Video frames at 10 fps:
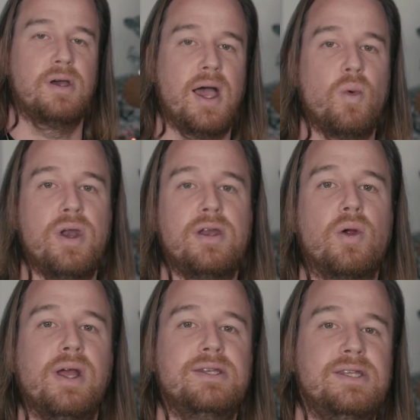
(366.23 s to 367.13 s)
I went into
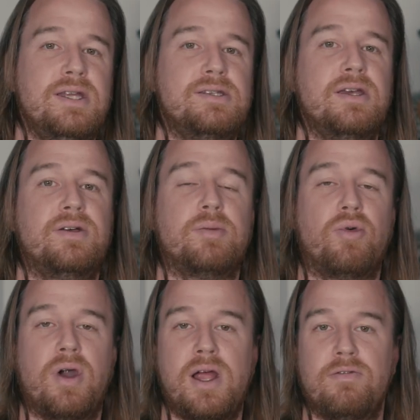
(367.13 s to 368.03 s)
great detail in a
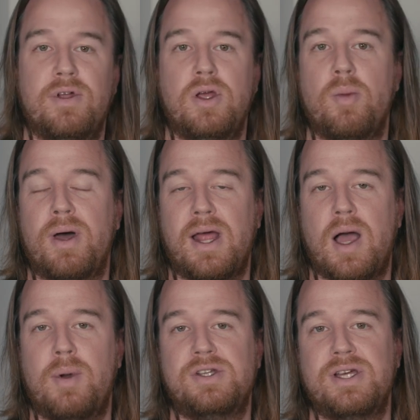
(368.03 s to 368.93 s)
prior video about
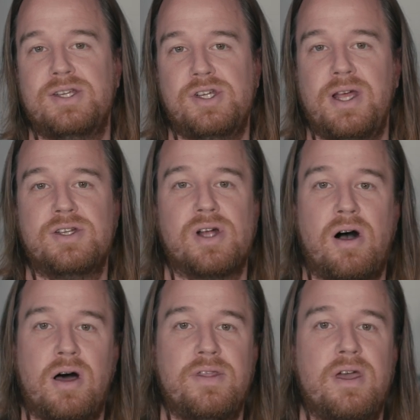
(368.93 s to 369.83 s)
how much had changed
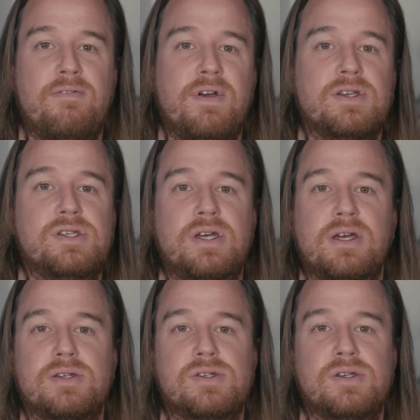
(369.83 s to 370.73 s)
on the
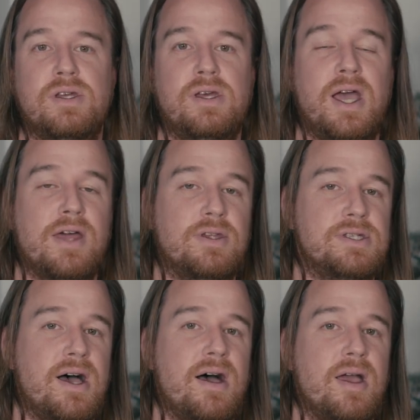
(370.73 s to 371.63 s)
FX6 at the
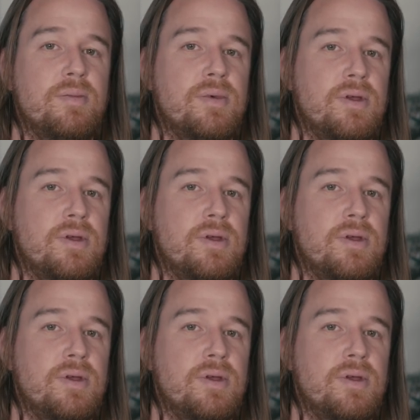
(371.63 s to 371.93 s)
time.